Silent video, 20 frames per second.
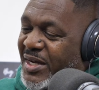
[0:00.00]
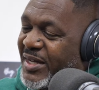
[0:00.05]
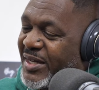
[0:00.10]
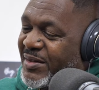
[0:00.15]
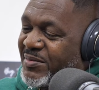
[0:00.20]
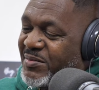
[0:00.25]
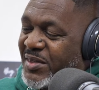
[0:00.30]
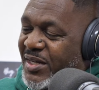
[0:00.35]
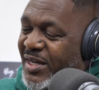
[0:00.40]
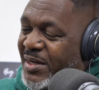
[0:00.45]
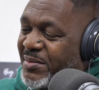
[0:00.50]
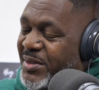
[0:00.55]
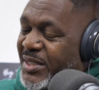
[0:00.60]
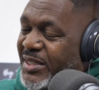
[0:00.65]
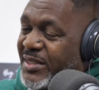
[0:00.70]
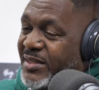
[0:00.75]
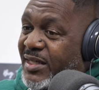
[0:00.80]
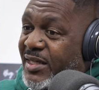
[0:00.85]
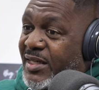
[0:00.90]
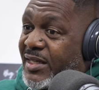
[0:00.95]
I
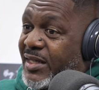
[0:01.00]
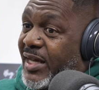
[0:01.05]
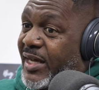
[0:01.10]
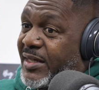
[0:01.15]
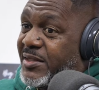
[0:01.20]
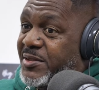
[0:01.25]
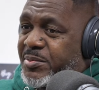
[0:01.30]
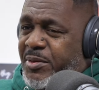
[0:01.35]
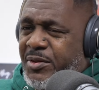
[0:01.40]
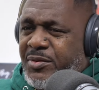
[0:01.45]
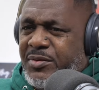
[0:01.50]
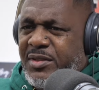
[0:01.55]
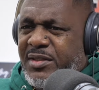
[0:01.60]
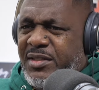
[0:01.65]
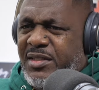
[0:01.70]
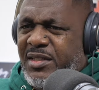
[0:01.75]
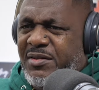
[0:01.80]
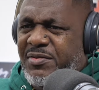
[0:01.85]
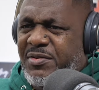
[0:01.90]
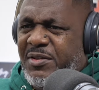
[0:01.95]
spoke to
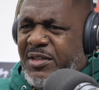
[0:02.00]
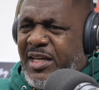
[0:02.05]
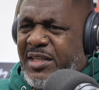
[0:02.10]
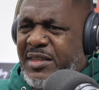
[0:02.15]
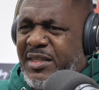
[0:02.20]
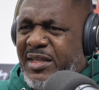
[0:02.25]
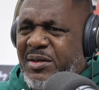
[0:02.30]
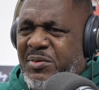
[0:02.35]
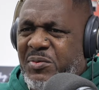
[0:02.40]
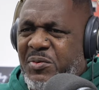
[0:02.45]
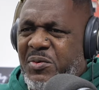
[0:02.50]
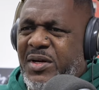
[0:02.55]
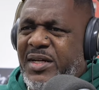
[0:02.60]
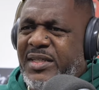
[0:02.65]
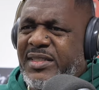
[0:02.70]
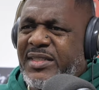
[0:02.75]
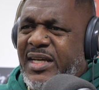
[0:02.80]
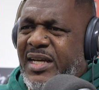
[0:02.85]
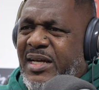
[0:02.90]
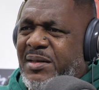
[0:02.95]
Duffy, I think,
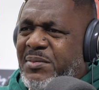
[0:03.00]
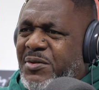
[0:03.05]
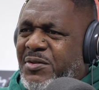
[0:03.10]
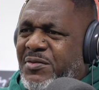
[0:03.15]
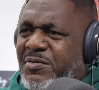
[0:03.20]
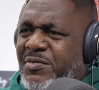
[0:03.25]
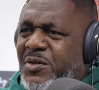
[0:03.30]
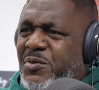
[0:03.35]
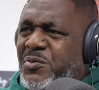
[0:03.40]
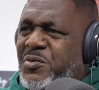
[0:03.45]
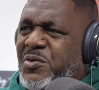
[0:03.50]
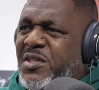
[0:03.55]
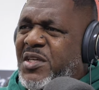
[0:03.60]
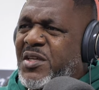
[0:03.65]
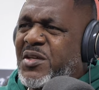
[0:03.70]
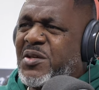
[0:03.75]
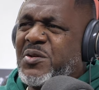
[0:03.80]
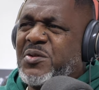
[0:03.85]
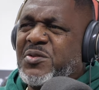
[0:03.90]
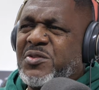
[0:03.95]
one time on the phone
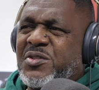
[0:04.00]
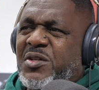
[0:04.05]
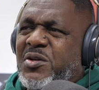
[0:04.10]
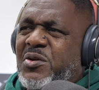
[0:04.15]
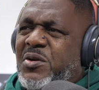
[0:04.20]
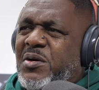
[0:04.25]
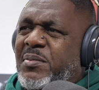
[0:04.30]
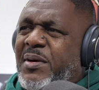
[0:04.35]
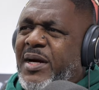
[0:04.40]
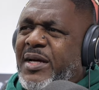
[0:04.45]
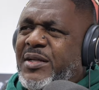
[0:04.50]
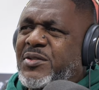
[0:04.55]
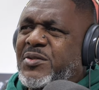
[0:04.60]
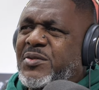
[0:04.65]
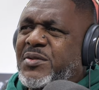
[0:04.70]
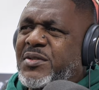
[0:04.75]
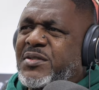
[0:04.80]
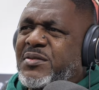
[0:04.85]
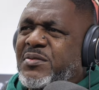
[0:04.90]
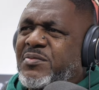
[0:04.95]
years ago about
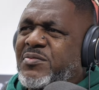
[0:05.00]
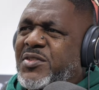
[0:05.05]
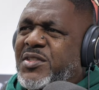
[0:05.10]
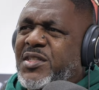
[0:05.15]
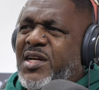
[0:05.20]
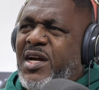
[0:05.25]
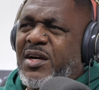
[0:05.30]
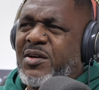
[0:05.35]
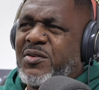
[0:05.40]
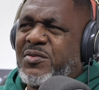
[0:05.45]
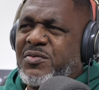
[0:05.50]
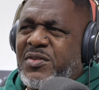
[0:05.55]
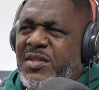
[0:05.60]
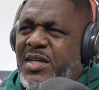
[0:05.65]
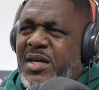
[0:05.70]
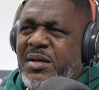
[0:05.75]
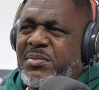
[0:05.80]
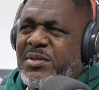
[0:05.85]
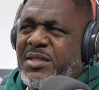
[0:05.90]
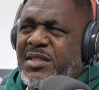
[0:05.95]
doing some
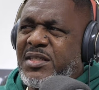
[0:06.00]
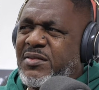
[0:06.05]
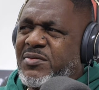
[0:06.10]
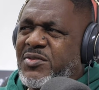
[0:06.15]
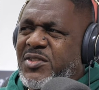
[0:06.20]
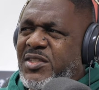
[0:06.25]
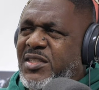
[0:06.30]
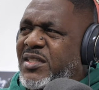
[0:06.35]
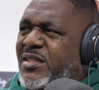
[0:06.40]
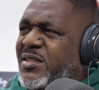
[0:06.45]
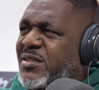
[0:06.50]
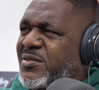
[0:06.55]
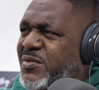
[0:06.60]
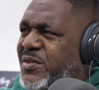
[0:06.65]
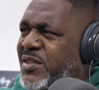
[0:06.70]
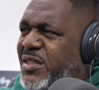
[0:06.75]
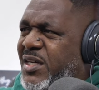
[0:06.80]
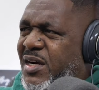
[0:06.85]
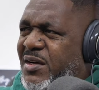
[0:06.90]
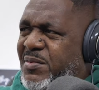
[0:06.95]
photography. I believe she does
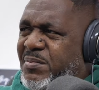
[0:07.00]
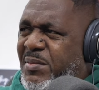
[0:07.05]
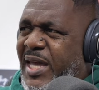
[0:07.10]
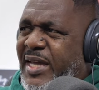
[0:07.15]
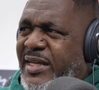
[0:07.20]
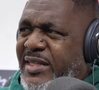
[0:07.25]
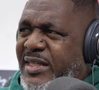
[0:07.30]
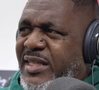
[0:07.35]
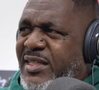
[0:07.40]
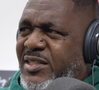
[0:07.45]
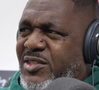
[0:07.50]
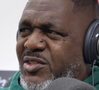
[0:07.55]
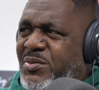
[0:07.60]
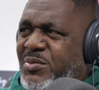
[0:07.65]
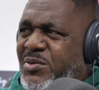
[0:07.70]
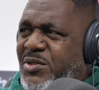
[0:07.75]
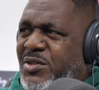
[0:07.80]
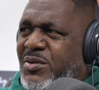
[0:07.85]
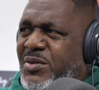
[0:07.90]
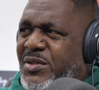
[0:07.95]
photography. Back then, she
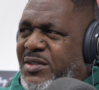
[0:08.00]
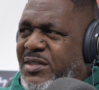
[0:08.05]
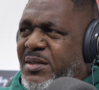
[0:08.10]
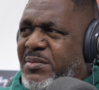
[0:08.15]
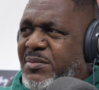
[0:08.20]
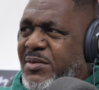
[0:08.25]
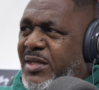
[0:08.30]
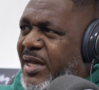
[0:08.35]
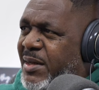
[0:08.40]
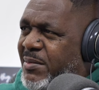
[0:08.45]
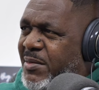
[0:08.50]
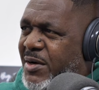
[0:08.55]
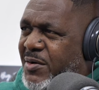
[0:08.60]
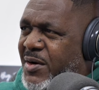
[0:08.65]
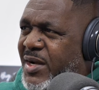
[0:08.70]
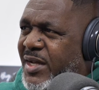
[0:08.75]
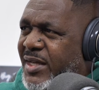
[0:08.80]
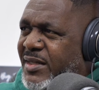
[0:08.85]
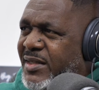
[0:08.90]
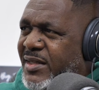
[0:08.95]
was doing something. Am I
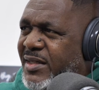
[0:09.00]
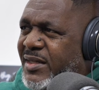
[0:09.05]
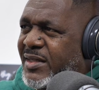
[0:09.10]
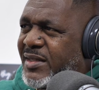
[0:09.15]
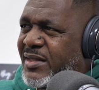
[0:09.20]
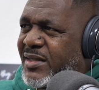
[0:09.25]
right?